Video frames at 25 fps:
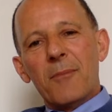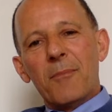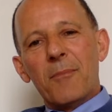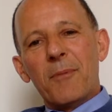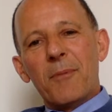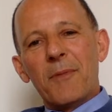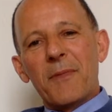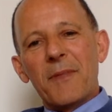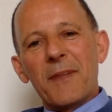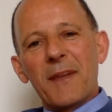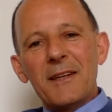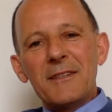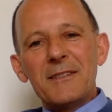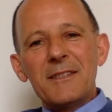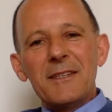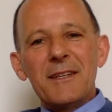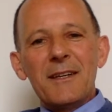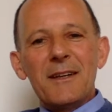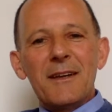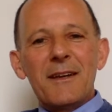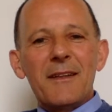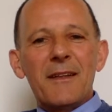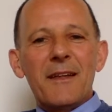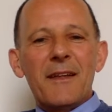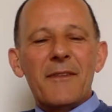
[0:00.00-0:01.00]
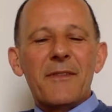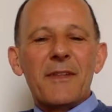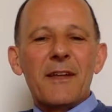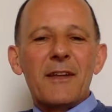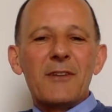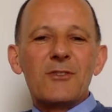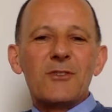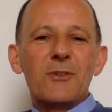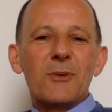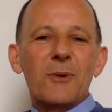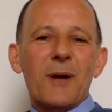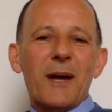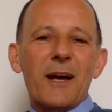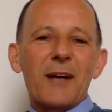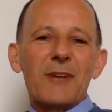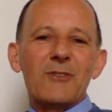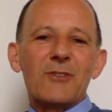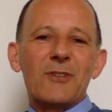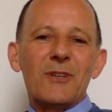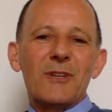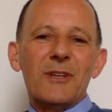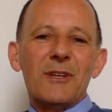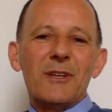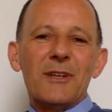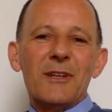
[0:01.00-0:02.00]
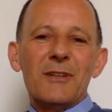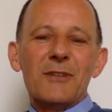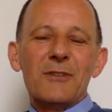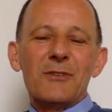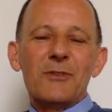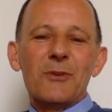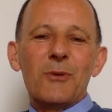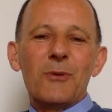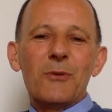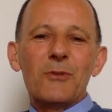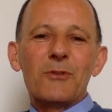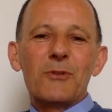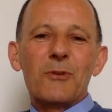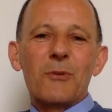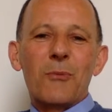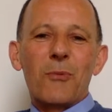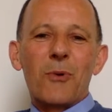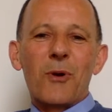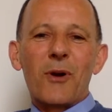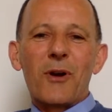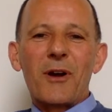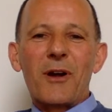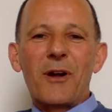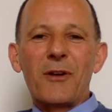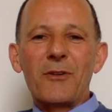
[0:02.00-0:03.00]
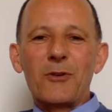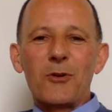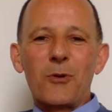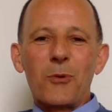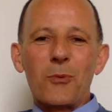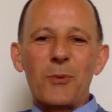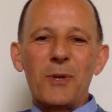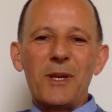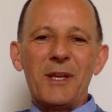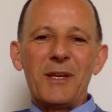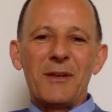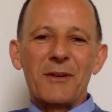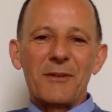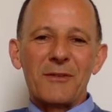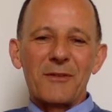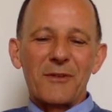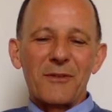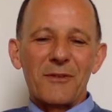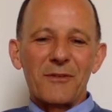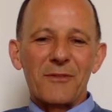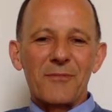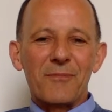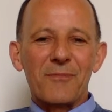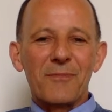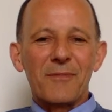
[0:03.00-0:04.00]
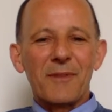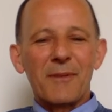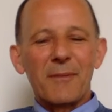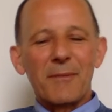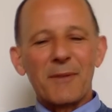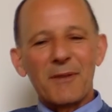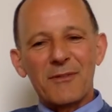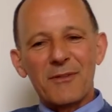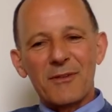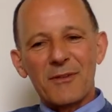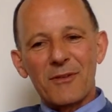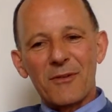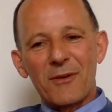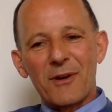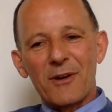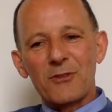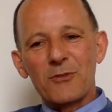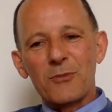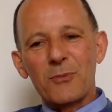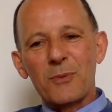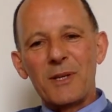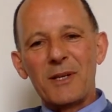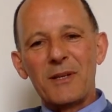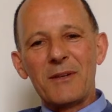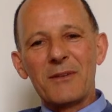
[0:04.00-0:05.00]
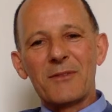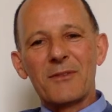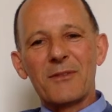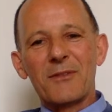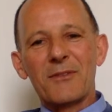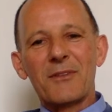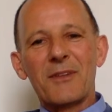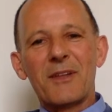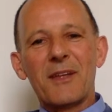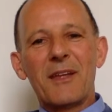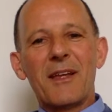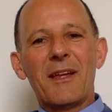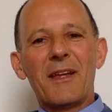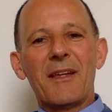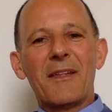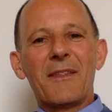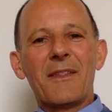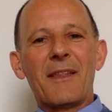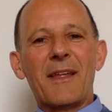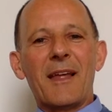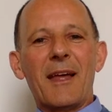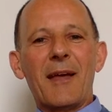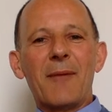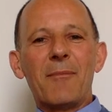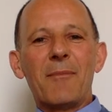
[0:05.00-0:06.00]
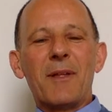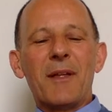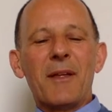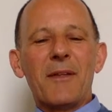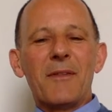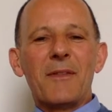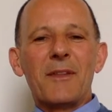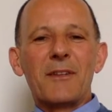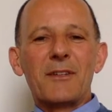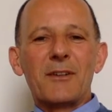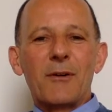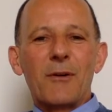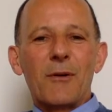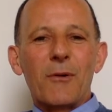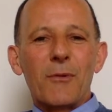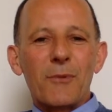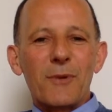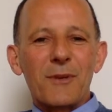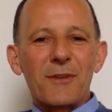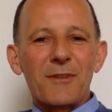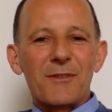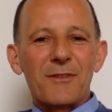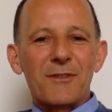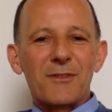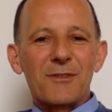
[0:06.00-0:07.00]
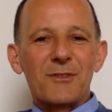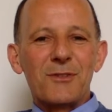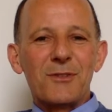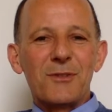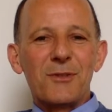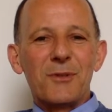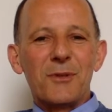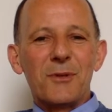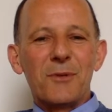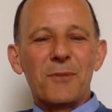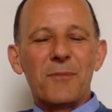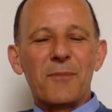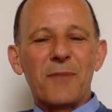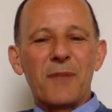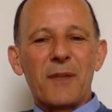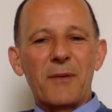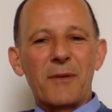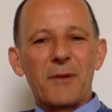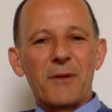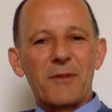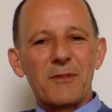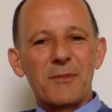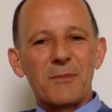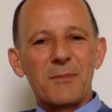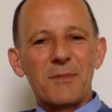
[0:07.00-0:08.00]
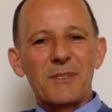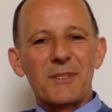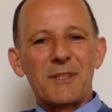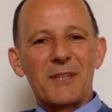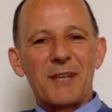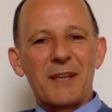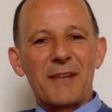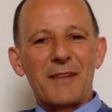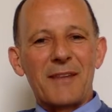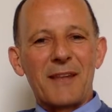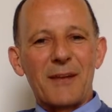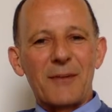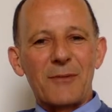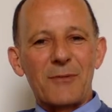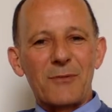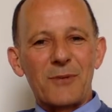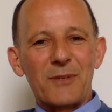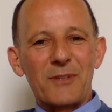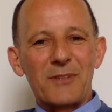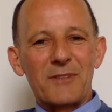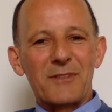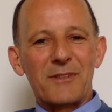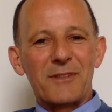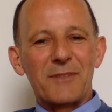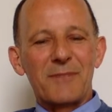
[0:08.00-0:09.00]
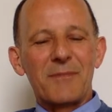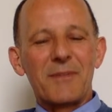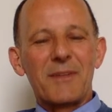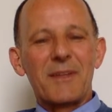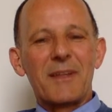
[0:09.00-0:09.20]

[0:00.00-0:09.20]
But the idea that you actually don't work on your weaknesses, I'm not saying there aren't weaknesses that are a risk to you and you have to mitigate that risk.